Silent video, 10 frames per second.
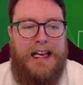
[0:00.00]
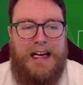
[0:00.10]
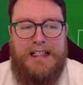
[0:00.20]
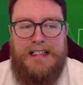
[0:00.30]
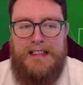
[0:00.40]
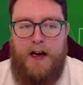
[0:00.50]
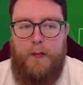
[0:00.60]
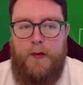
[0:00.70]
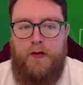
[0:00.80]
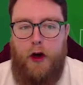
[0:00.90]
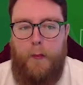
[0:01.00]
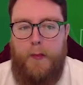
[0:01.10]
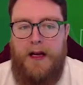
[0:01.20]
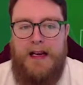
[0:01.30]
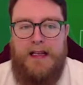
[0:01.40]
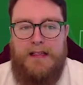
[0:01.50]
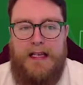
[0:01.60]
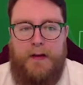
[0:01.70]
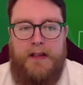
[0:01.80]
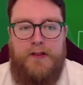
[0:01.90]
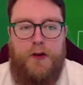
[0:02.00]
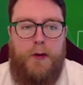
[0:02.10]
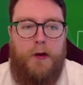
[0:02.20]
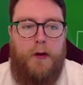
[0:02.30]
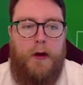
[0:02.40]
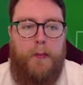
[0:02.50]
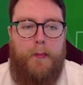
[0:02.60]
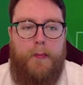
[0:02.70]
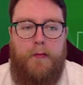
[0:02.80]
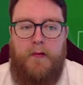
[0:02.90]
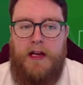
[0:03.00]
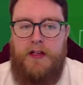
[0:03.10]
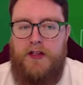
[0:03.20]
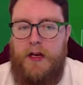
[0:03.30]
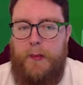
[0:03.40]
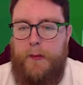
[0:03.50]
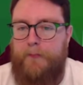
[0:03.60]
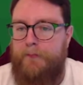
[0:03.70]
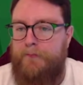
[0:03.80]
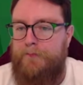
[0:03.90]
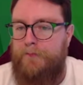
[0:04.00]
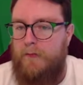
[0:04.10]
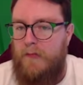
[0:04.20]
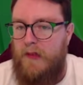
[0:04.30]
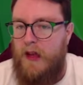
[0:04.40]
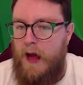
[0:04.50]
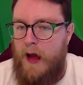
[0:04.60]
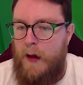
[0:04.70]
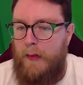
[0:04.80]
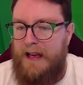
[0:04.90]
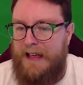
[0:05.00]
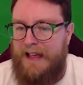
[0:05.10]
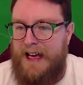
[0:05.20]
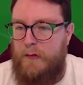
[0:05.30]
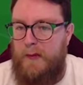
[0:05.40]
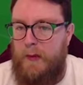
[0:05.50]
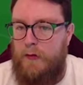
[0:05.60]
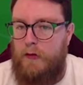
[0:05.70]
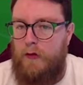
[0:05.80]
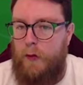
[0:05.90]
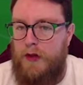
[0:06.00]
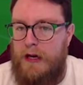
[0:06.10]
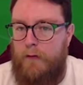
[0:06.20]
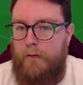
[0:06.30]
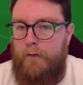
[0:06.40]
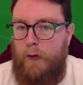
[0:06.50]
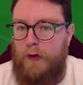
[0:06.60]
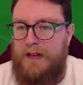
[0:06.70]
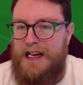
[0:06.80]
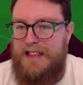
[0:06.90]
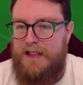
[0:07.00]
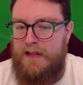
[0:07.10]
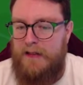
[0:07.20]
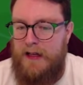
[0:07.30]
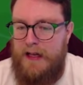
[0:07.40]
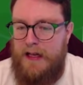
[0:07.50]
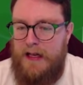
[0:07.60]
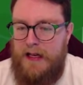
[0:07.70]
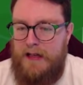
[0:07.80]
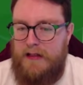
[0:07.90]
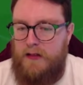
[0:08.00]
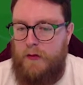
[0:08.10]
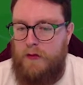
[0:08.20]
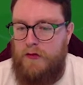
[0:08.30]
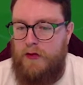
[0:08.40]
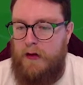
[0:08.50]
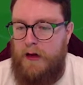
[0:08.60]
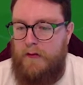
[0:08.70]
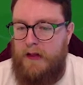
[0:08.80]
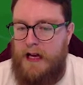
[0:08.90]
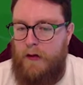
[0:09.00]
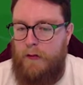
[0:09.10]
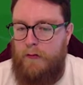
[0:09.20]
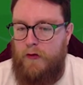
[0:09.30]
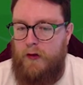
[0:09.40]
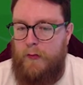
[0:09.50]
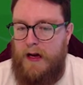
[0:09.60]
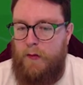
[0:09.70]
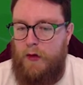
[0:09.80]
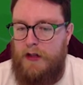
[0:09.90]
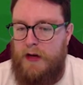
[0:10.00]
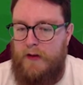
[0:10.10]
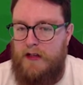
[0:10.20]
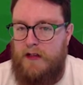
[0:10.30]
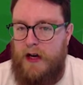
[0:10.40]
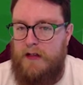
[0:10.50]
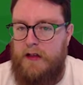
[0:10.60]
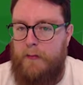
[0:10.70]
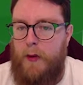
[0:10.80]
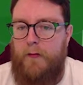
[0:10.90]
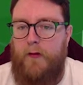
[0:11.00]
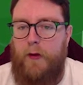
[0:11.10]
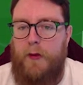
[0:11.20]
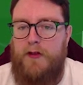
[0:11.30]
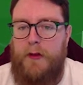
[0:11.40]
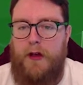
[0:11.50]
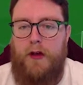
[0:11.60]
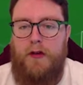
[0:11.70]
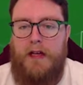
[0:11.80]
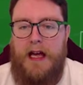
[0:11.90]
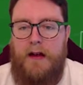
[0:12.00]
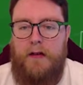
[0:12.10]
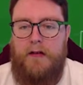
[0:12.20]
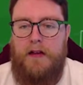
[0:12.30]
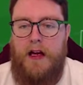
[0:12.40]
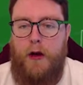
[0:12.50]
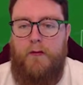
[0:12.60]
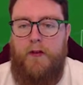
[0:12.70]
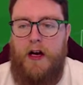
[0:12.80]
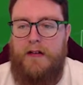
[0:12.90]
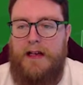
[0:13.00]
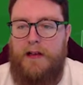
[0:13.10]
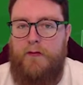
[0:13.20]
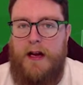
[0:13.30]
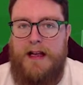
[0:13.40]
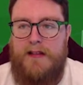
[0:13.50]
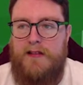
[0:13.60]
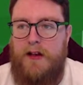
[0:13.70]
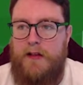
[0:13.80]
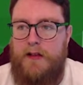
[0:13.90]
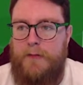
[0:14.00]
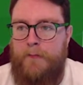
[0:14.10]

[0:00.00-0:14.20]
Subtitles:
Lacazette up top. Let's see how these two build a relationship. Playing again, we've been told to watch out for Tyson. He's a top goal scorer. Other than that, not too bad. Watch out for this guy. He's going to bomb forward, so we could get a lot of luck down the right-hand side.